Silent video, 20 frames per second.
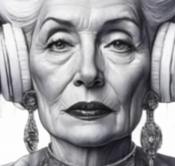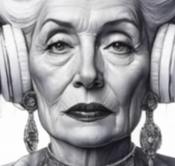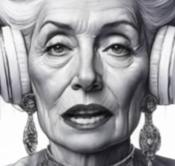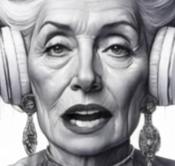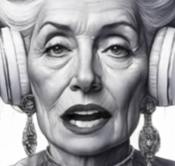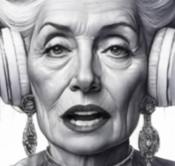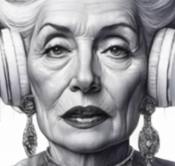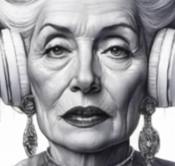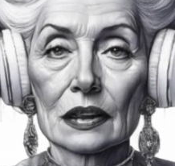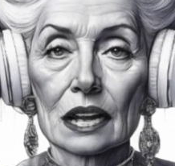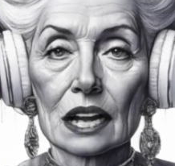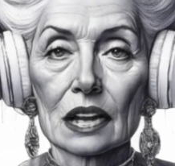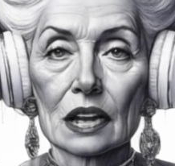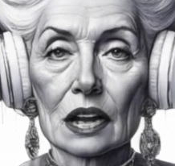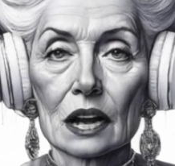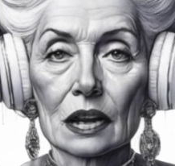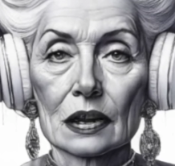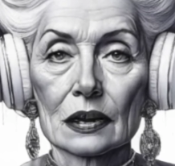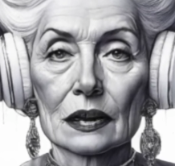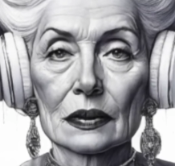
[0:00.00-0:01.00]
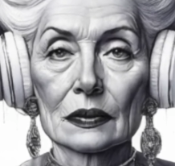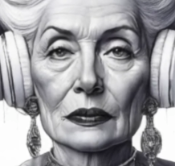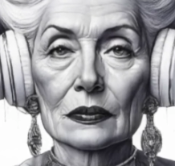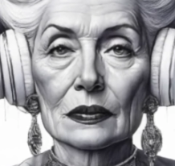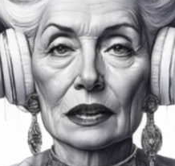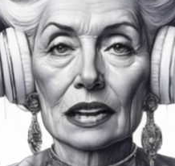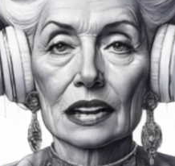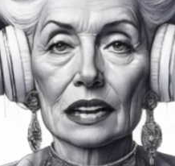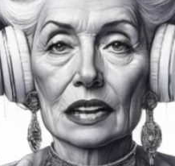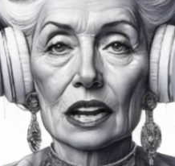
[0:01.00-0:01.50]
Innovation.
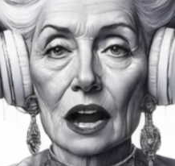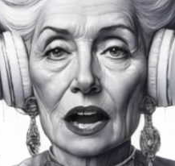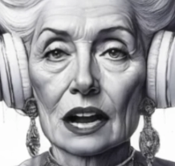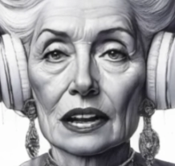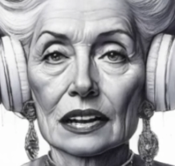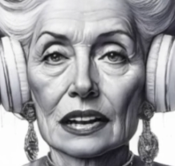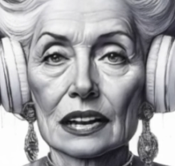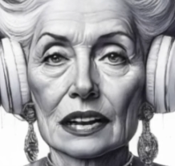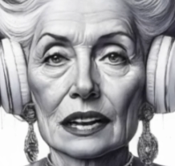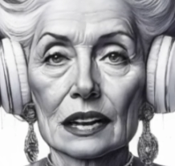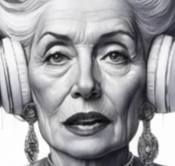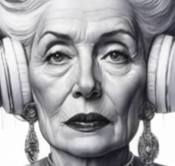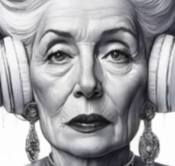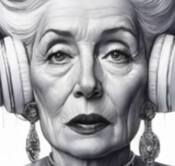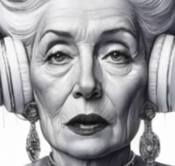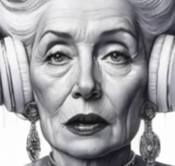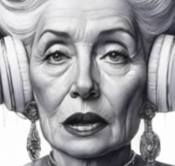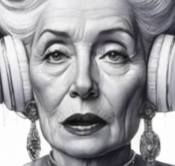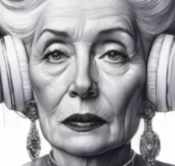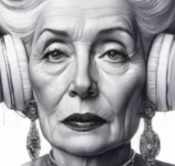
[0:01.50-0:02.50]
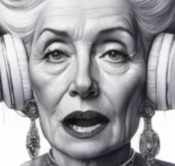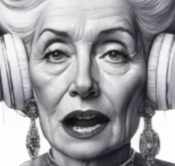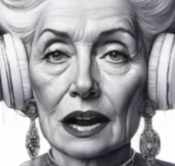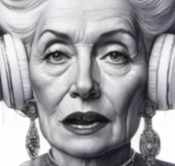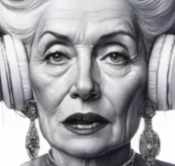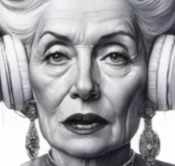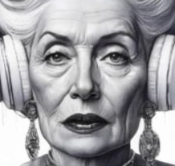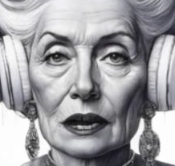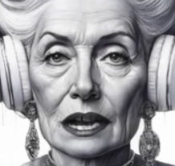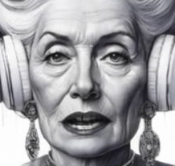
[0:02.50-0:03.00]
These artists push the
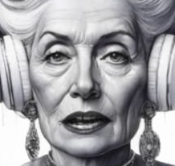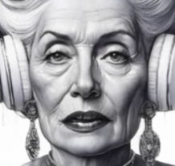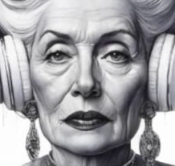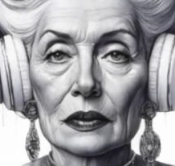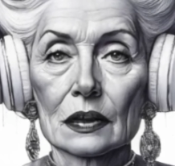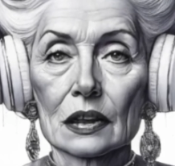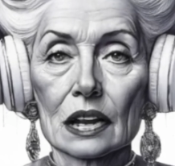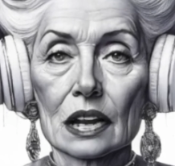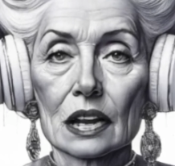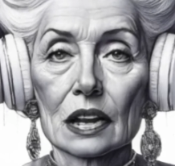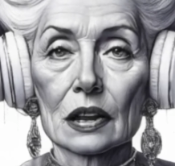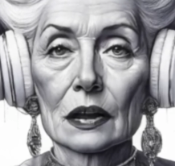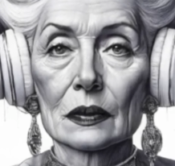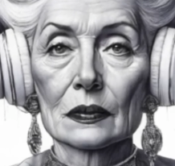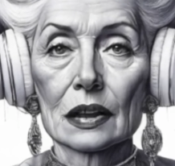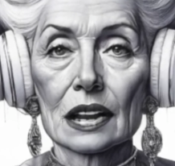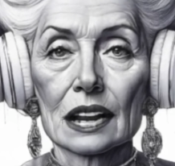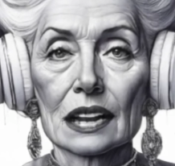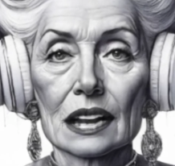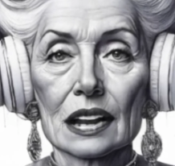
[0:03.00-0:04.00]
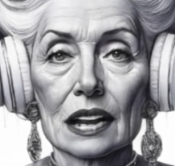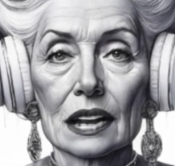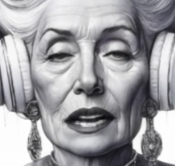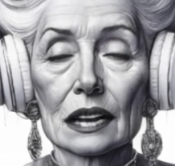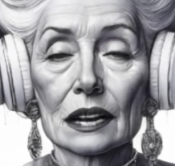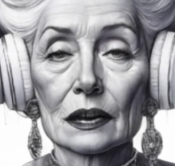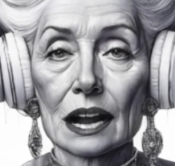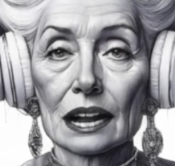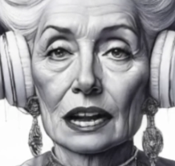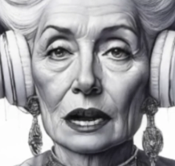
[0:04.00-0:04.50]
boundaries of traditional media,
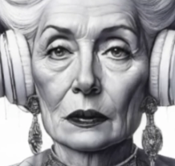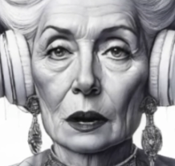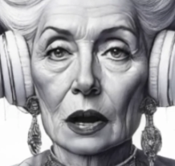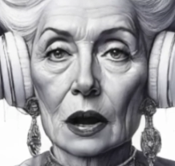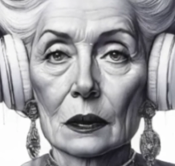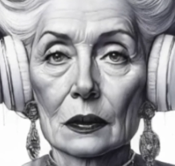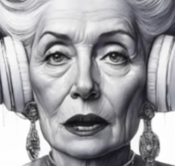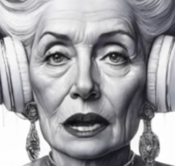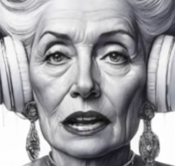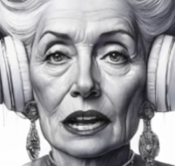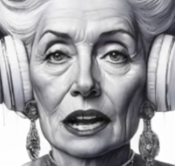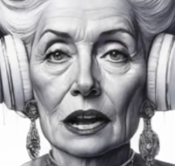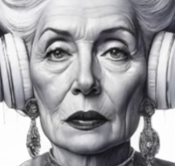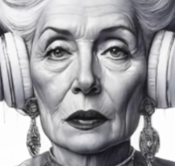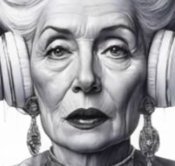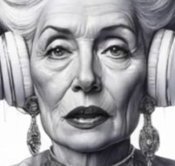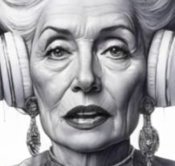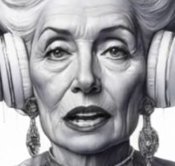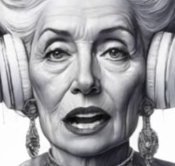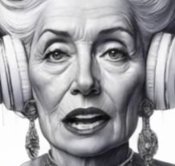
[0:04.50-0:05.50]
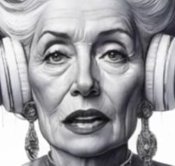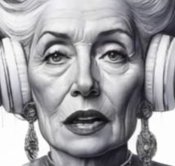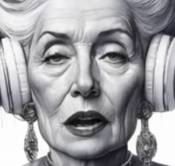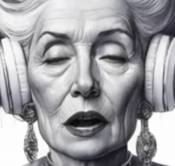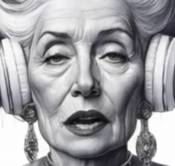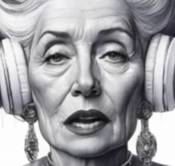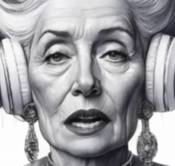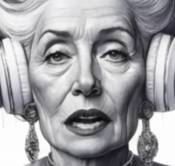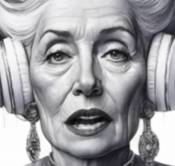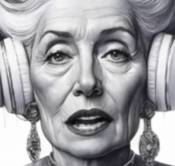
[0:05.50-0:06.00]
experimenting with
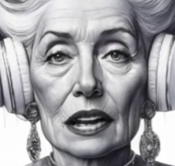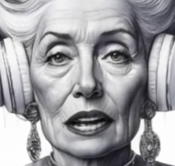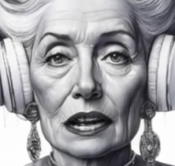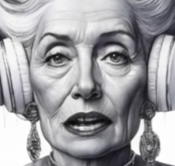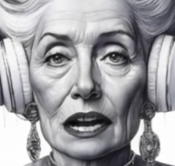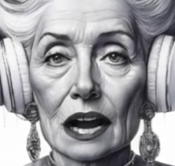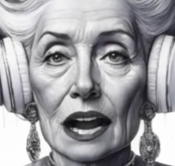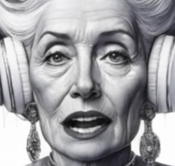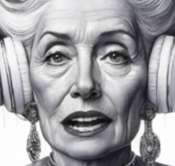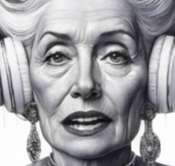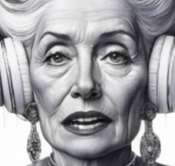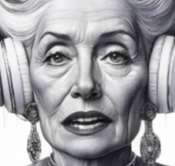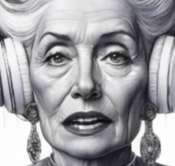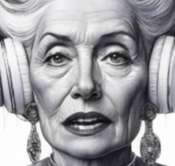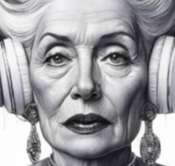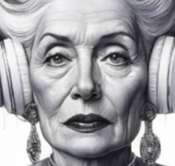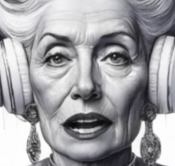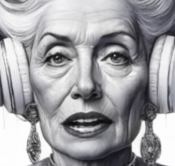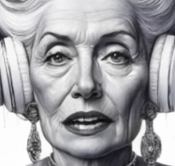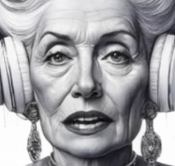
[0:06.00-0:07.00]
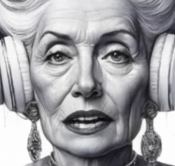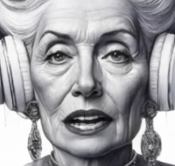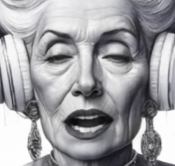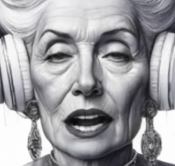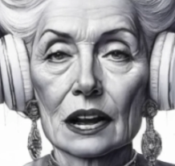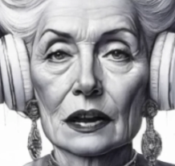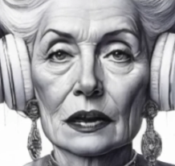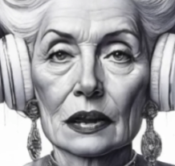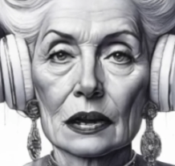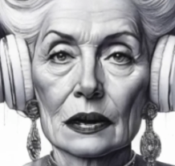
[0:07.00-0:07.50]
technology, light, and
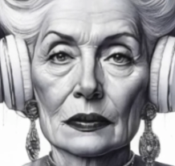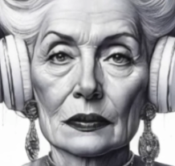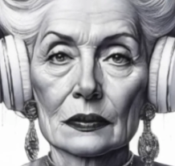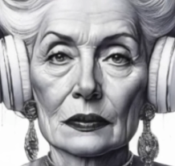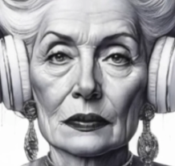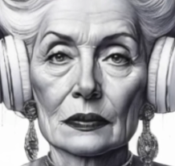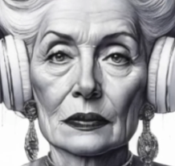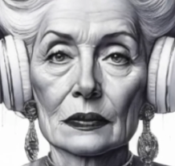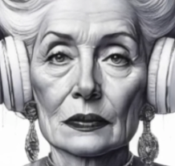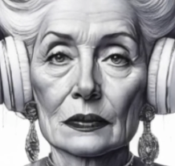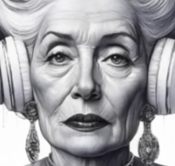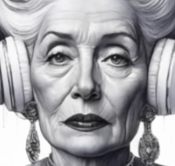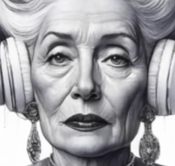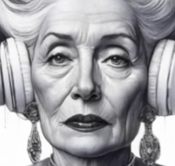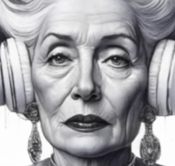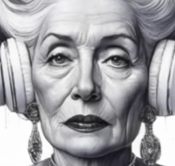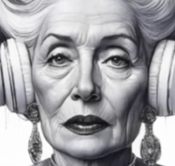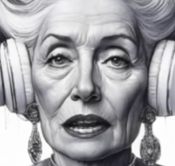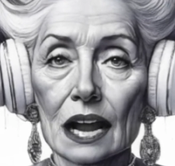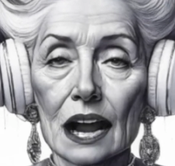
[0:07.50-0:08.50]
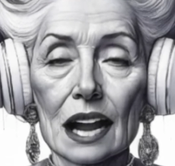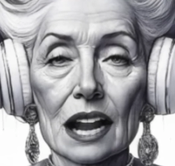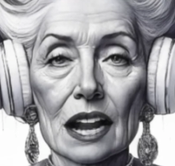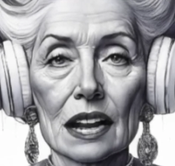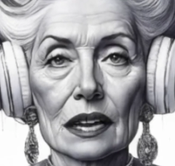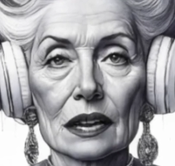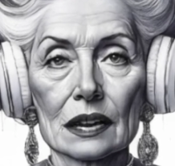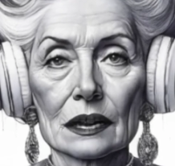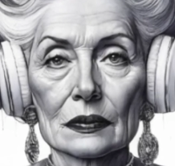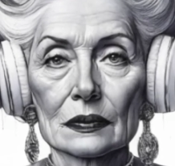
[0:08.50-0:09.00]
sound.
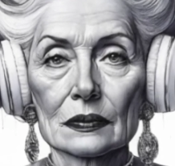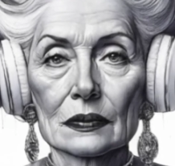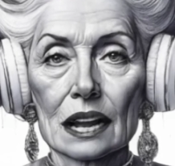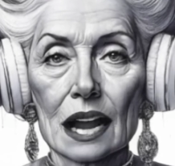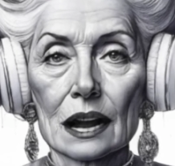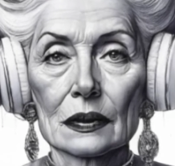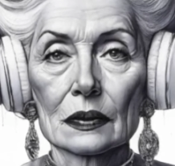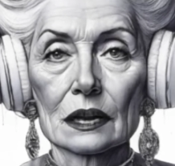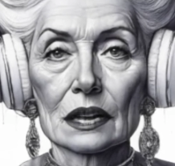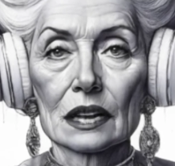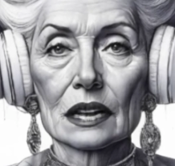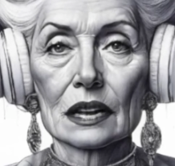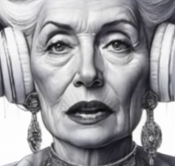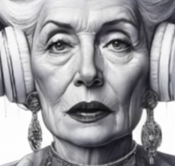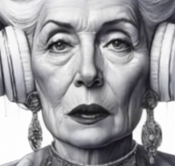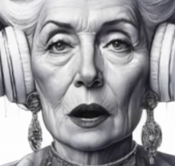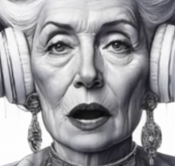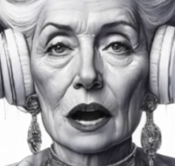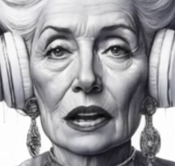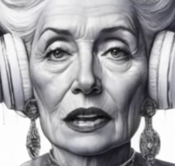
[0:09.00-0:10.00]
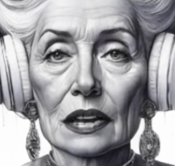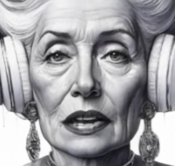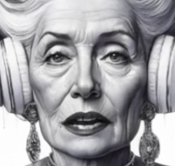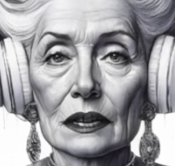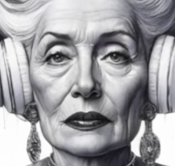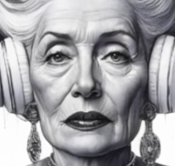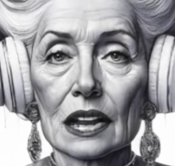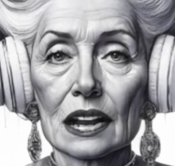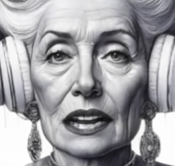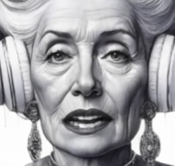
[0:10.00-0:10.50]
Care. Hamilton's works
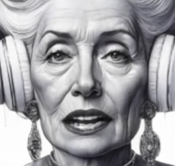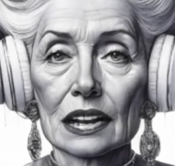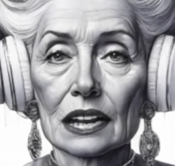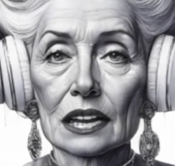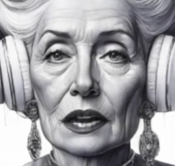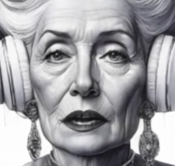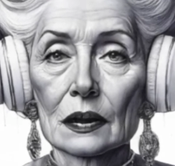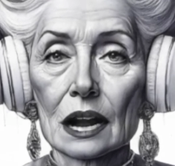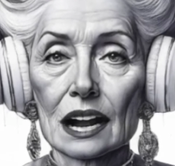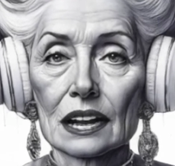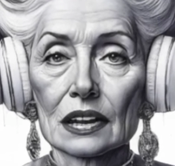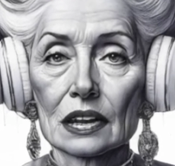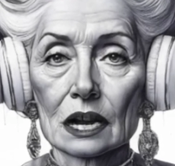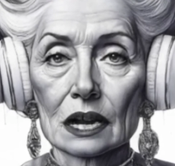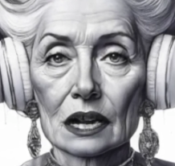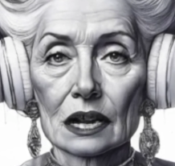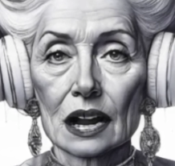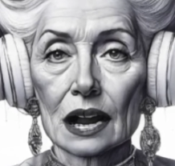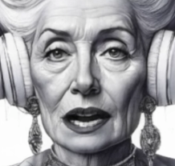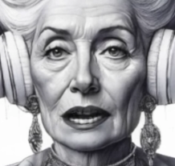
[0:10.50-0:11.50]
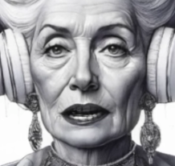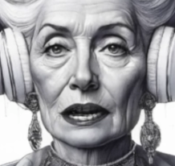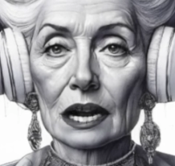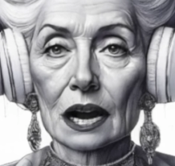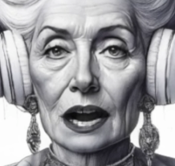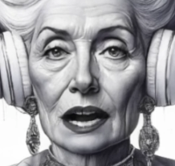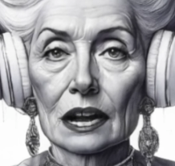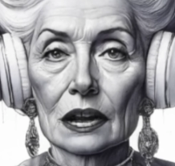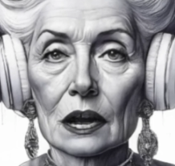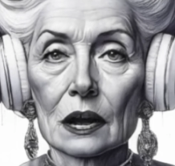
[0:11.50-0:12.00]
invite interaction and
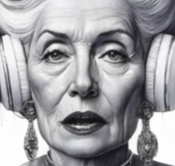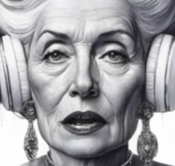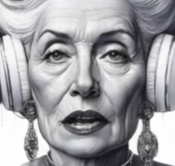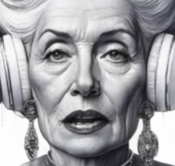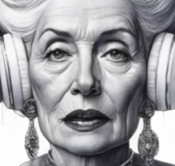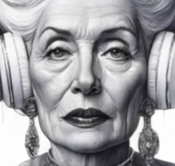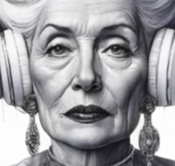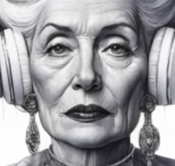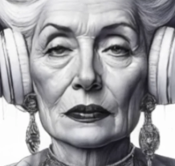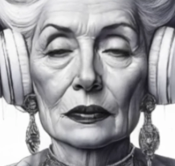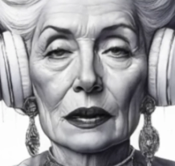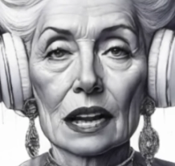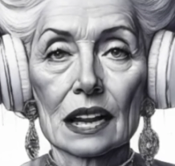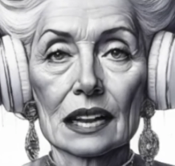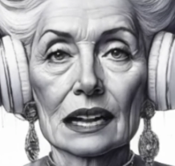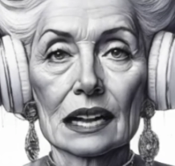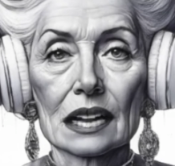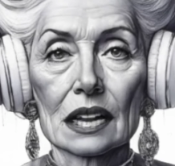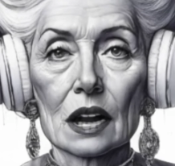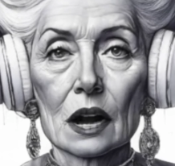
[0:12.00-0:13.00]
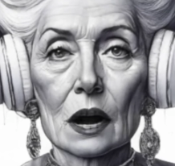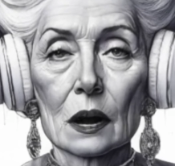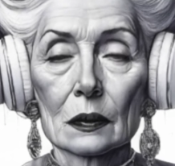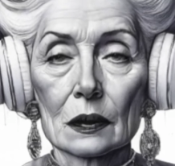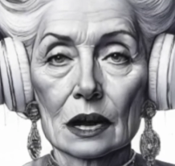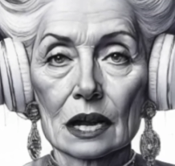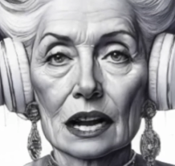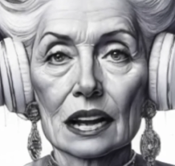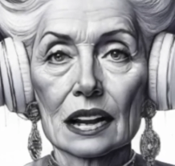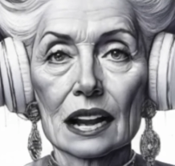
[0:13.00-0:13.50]
dialogue, placing
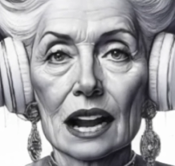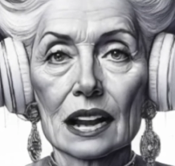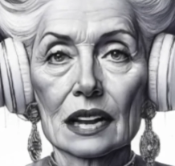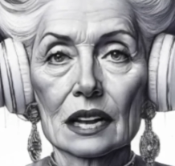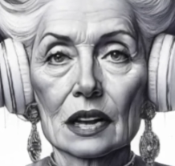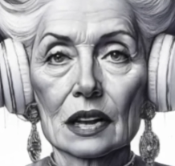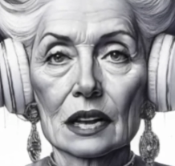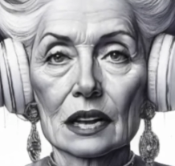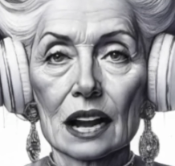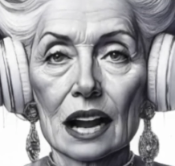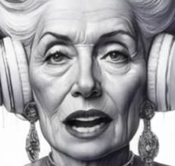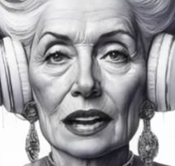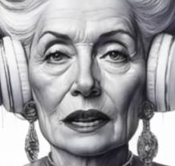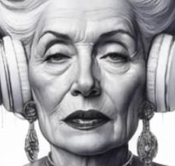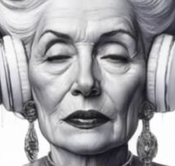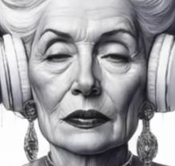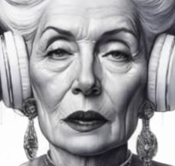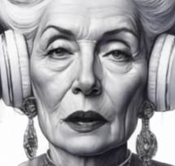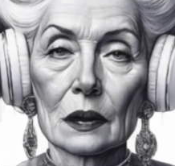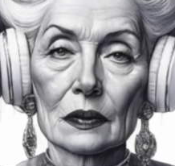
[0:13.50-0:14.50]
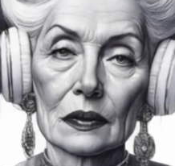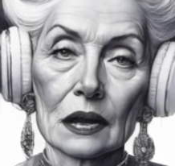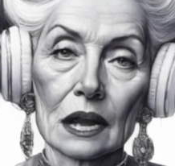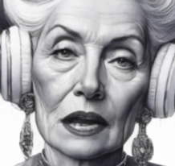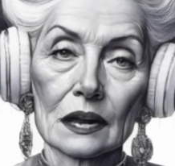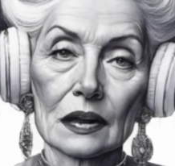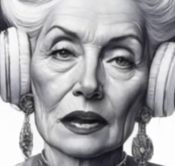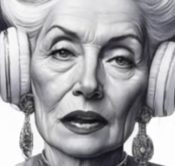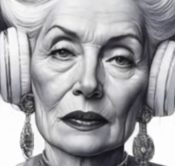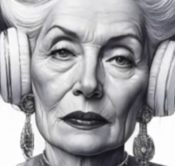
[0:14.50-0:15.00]
human connection at the
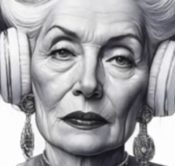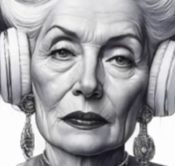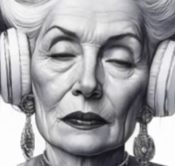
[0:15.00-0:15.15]
forefront.